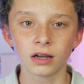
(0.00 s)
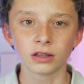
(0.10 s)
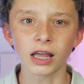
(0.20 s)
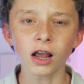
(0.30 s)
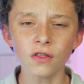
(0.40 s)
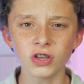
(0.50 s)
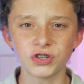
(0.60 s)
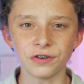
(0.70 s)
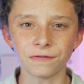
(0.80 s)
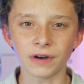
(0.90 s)
Like on the
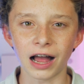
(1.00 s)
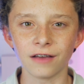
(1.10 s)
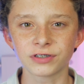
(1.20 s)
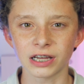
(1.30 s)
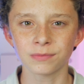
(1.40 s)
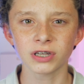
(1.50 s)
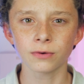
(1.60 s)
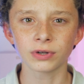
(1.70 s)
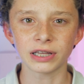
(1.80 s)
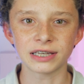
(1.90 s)
G5,
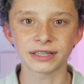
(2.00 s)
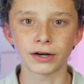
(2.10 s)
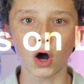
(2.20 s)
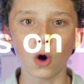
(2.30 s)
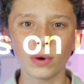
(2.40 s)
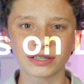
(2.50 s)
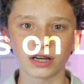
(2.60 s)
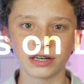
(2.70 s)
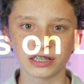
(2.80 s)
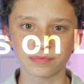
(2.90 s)
Samsung released an
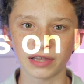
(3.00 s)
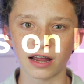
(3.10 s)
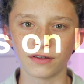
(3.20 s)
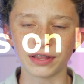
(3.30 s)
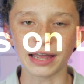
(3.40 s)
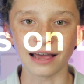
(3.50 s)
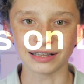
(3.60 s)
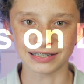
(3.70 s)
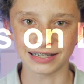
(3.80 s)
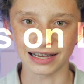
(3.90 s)
always-on display on the
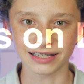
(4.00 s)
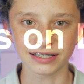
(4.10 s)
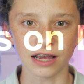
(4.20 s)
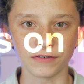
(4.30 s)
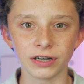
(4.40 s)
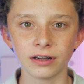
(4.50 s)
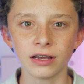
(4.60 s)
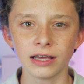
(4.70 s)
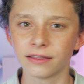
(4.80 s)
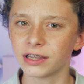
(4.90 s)
Galaxy S7.
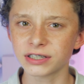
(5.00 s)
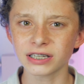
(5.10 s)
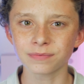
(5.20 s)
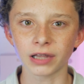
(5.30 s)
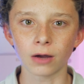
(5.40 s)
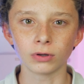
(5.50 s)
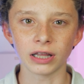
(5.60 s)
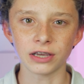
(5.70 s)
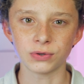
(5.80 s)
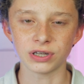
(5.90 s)
This display will
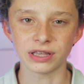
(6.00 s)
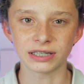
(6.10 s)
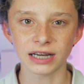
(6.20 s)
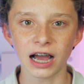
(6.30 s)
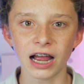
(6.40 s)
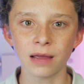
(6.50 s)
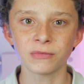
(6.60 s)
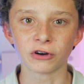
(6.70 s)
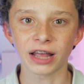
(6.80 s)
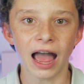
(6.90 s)
let you see the time,
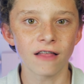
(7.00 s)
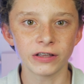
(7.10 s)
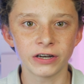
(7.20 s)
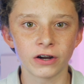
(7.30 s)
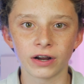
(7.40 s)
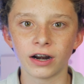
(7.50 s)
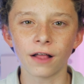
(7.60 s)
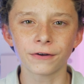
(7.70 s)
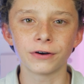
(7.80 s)
your calendar, and other